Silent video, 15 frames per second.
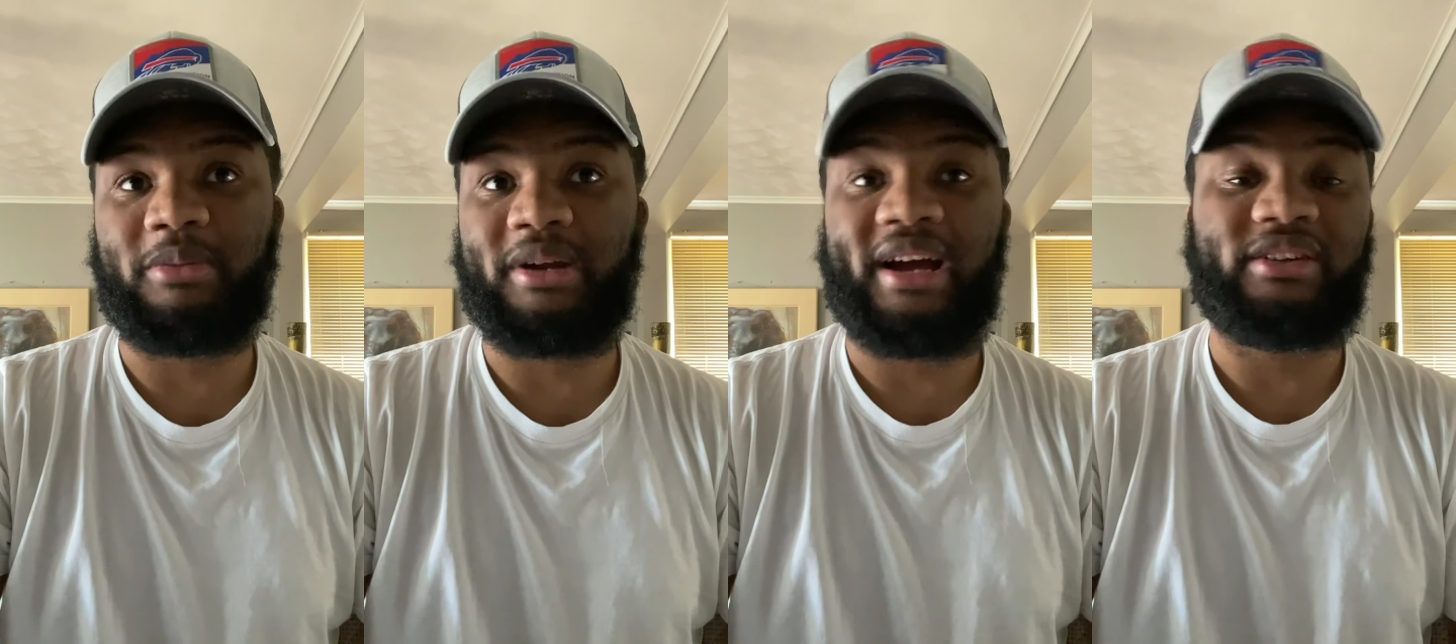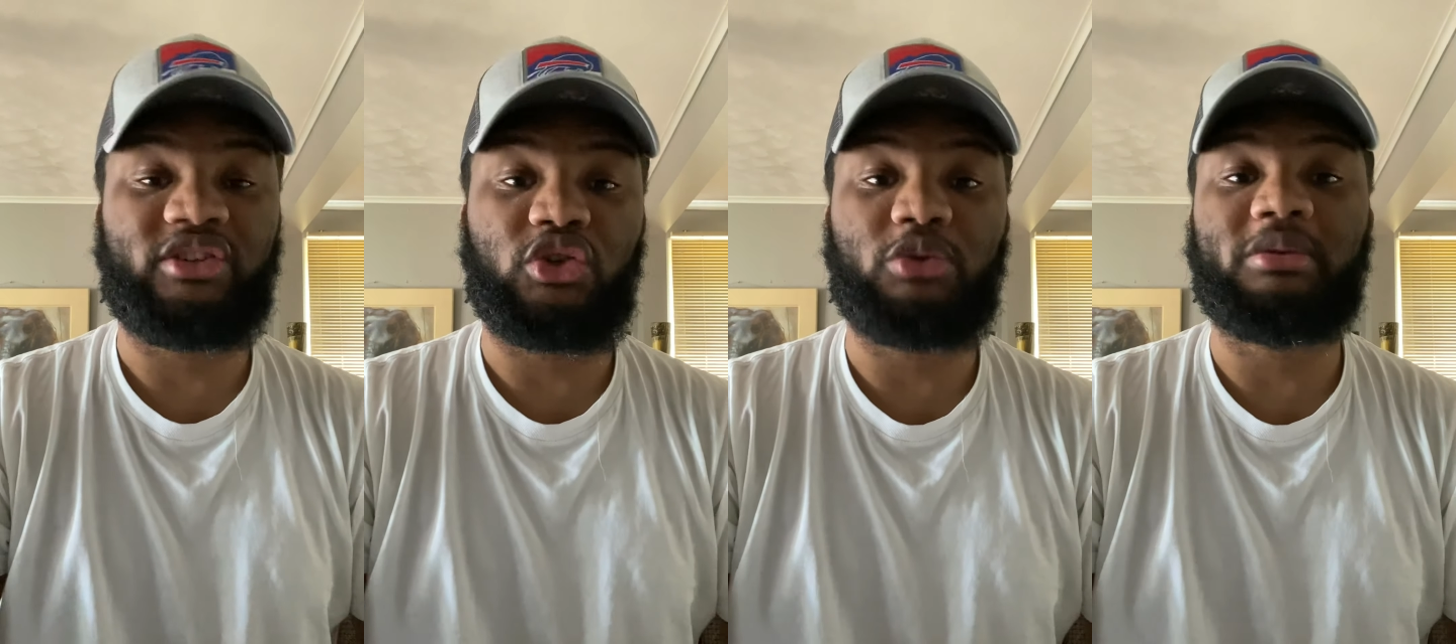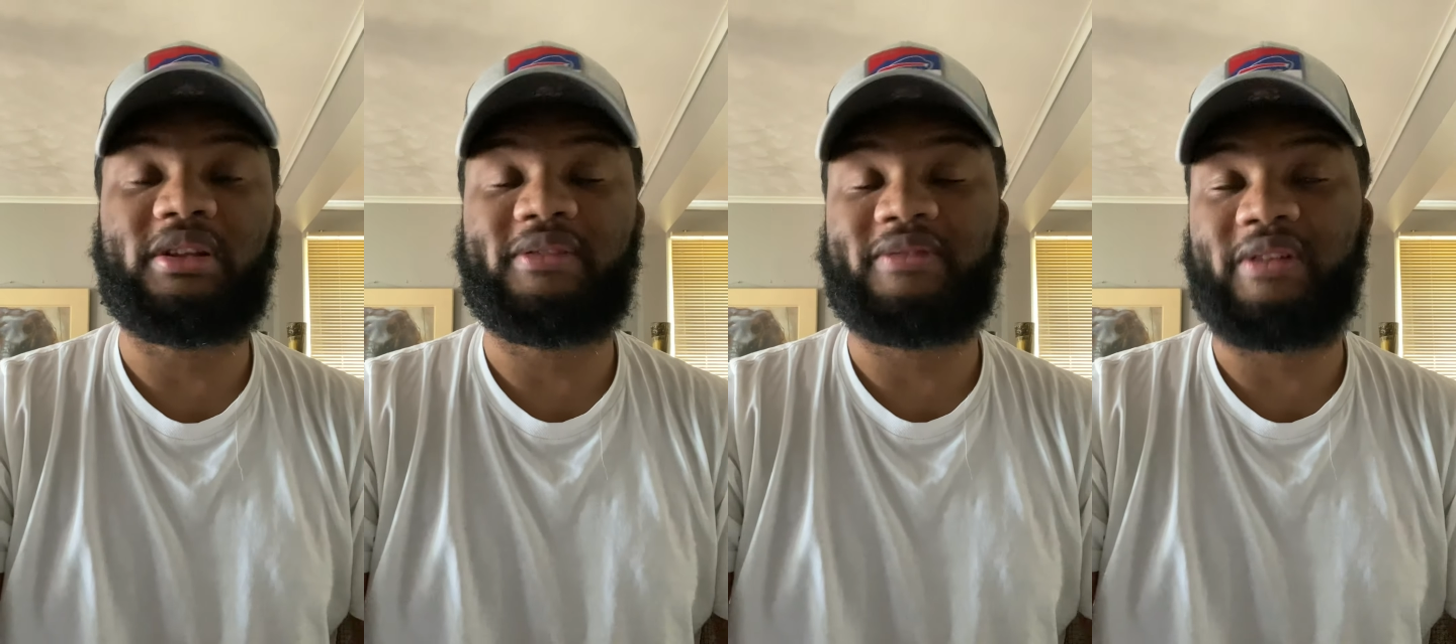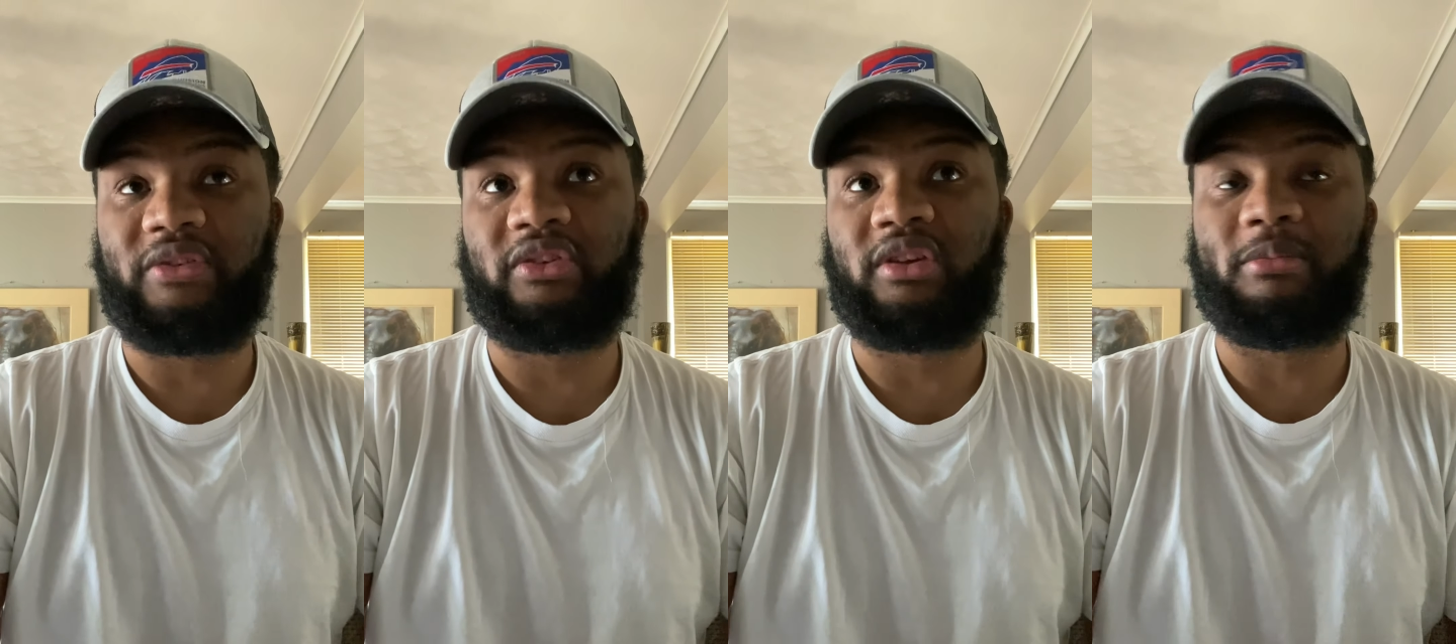but I do believe
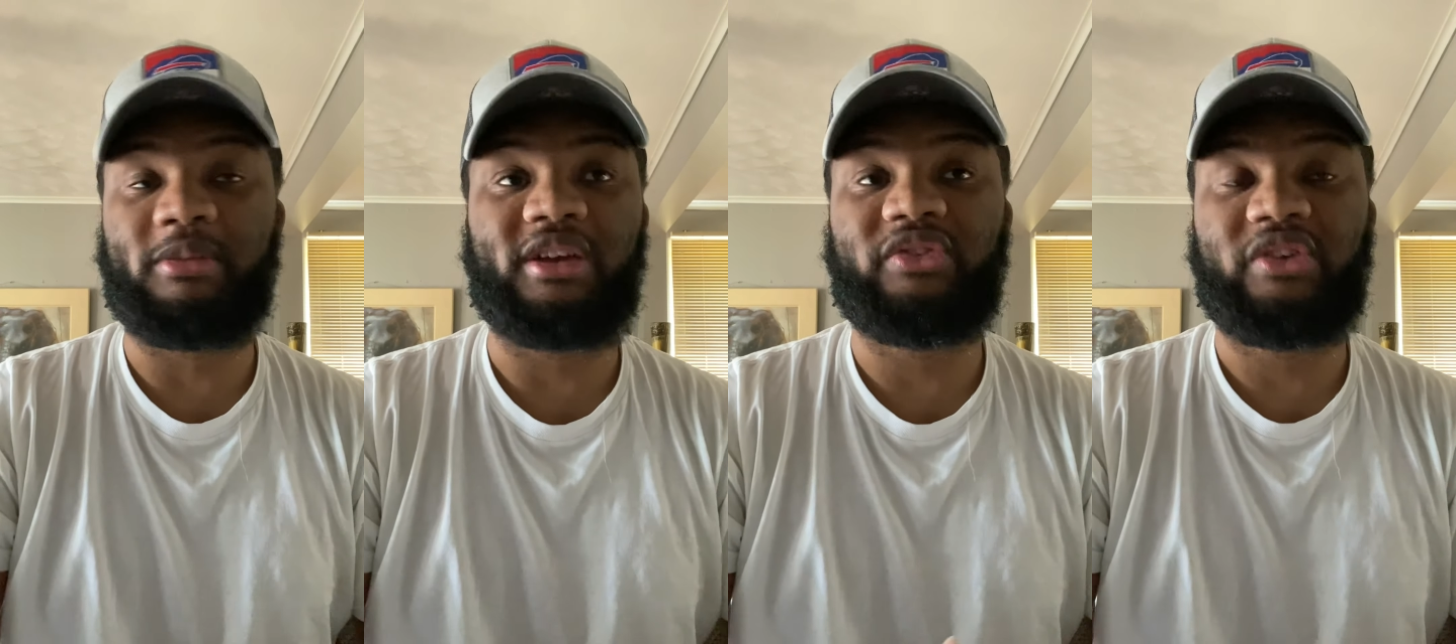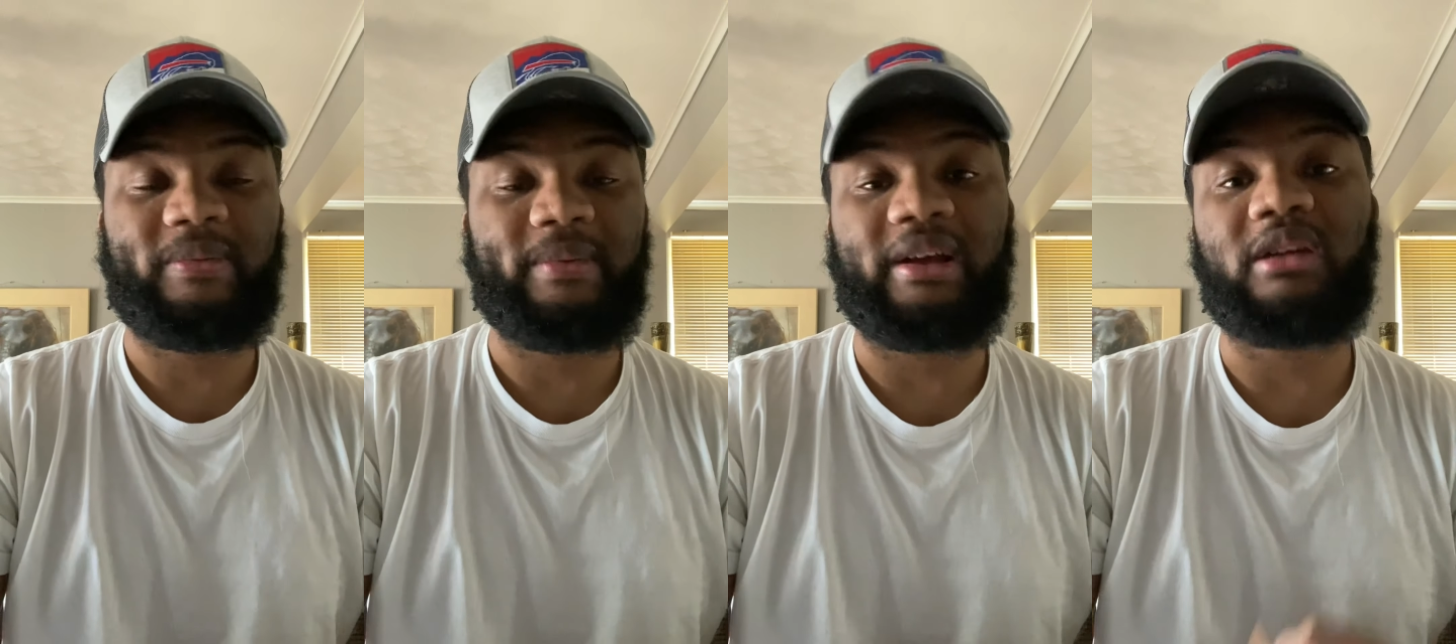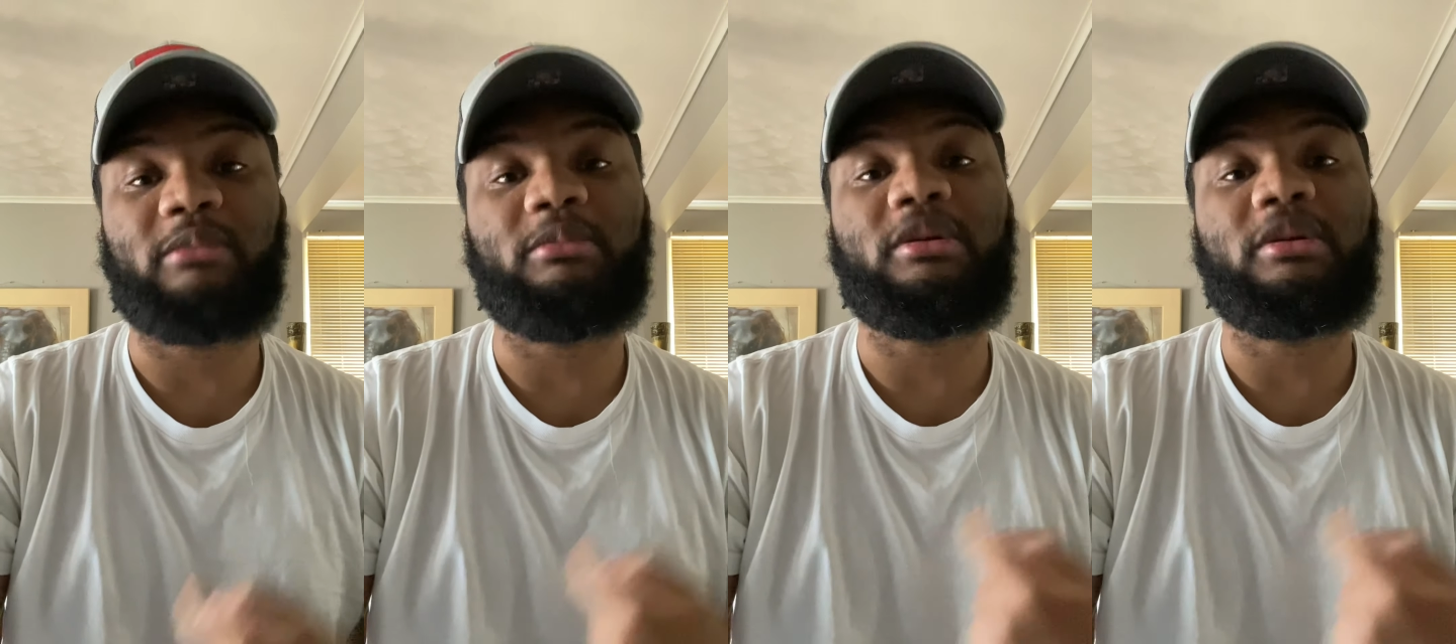that this can be a team that can